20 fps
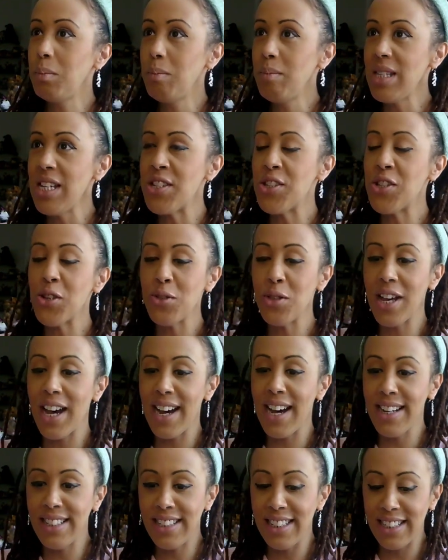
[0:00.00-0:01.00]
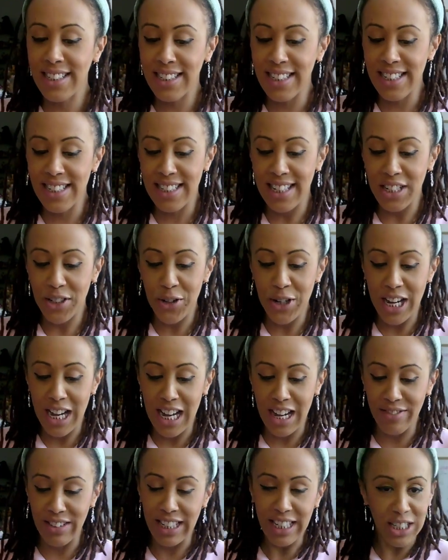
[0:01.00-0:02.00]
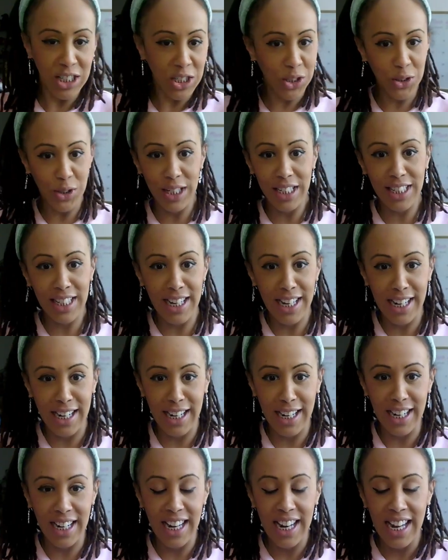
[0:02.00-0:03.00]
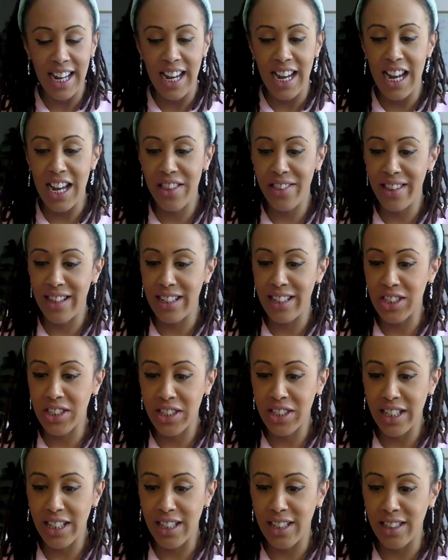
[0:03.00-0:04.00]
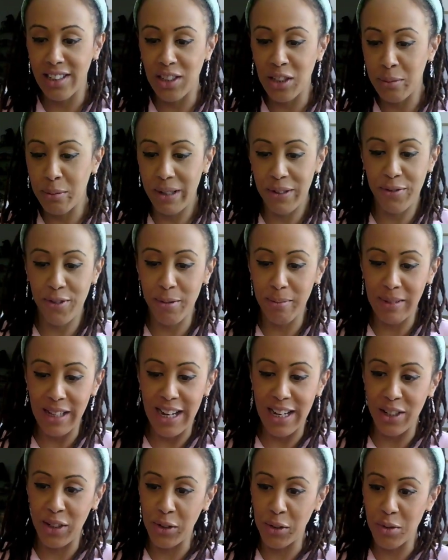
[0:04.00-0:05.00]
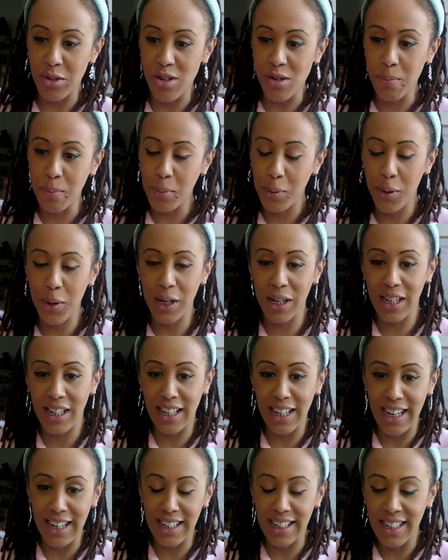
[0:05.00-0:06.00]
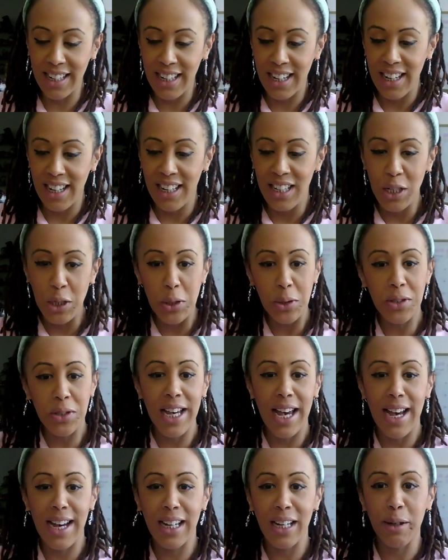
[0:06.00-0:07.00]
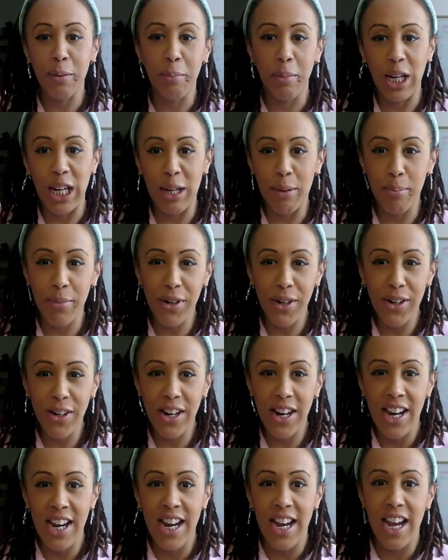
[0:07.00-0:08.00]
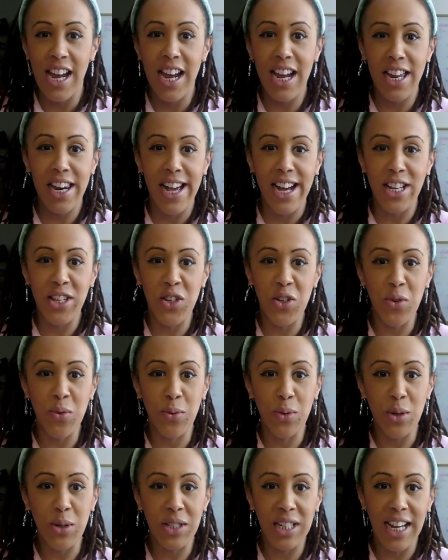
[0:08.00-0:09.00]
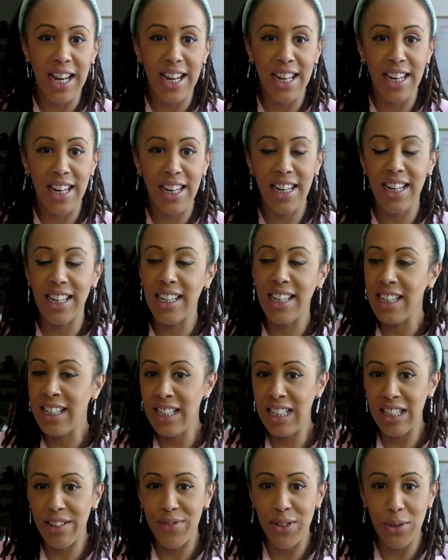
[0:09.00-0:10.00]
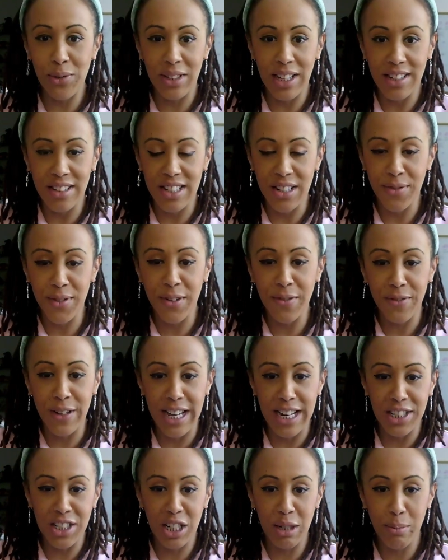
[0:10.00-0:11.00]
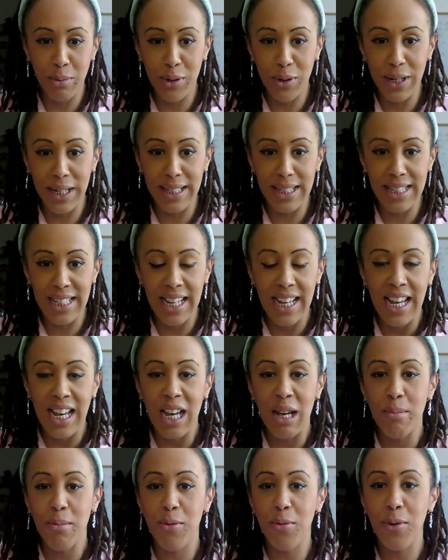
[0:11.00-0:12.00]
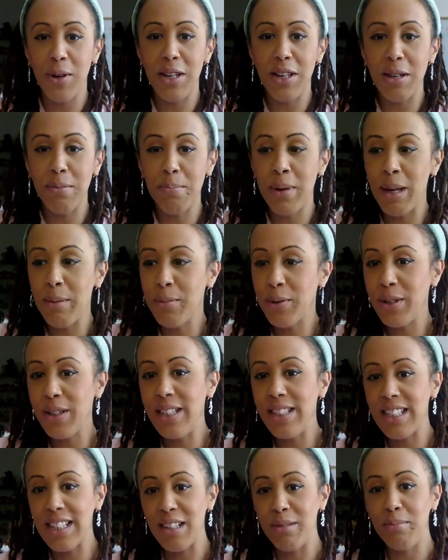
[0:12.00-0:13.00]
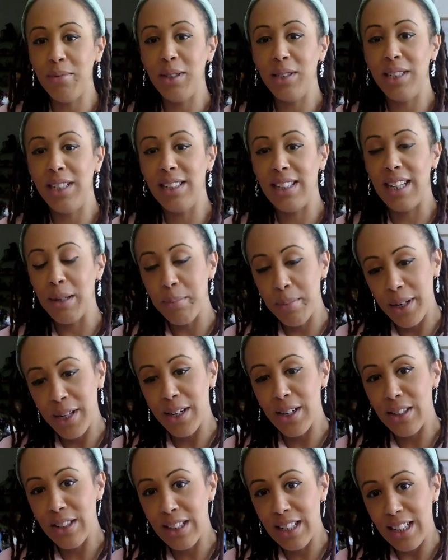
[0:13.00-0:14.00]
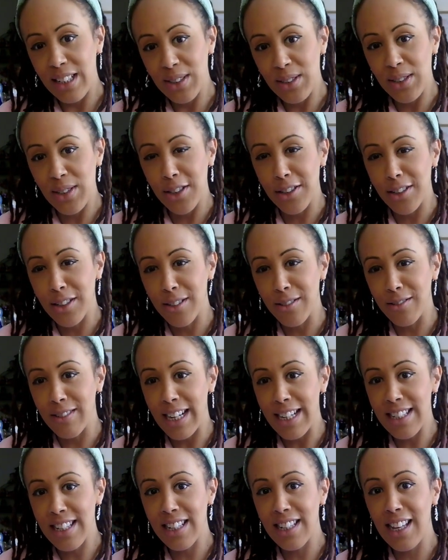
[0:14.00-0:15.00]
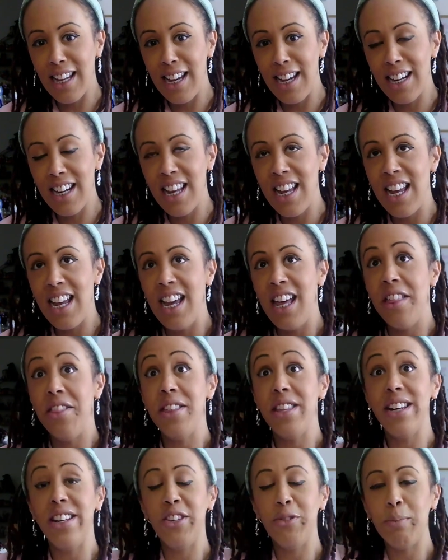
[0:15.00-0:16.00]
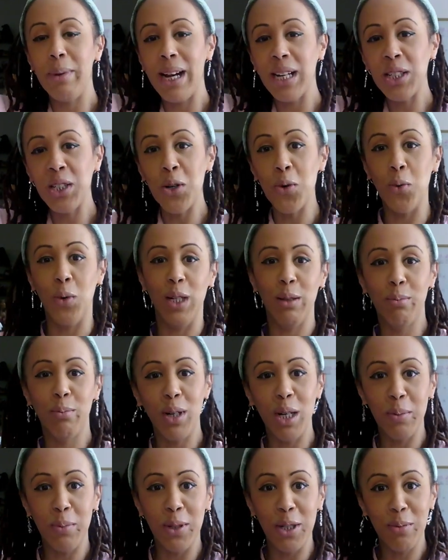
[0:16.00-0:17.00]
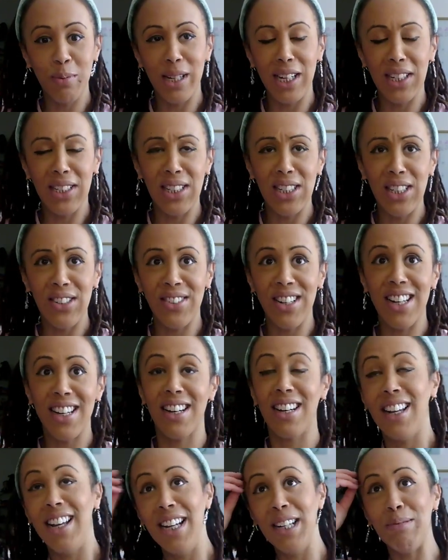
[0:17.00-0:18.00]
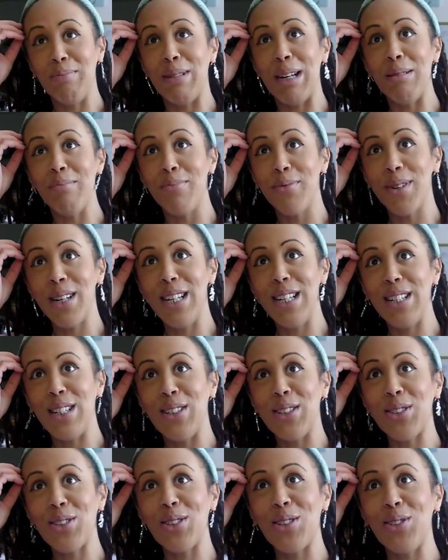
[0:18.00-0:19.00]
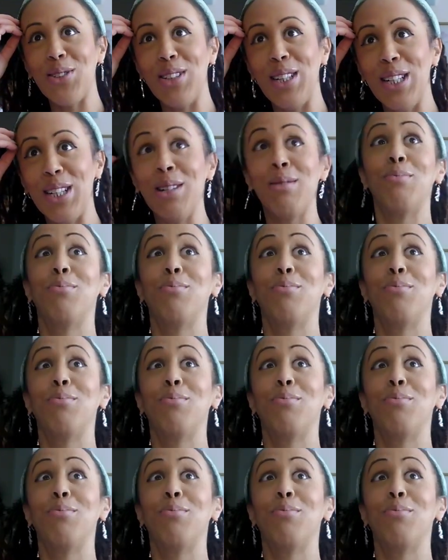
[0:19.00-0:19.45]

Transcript: so the idea is that you have like a straight line, and then just a little bit from that, you just put like you tack a paper, and as you rotate it, it can give you like different vanishing points. But when the paper is completely like parallel to the horizon line, then it's back to 1 point perspective, and like my brain also like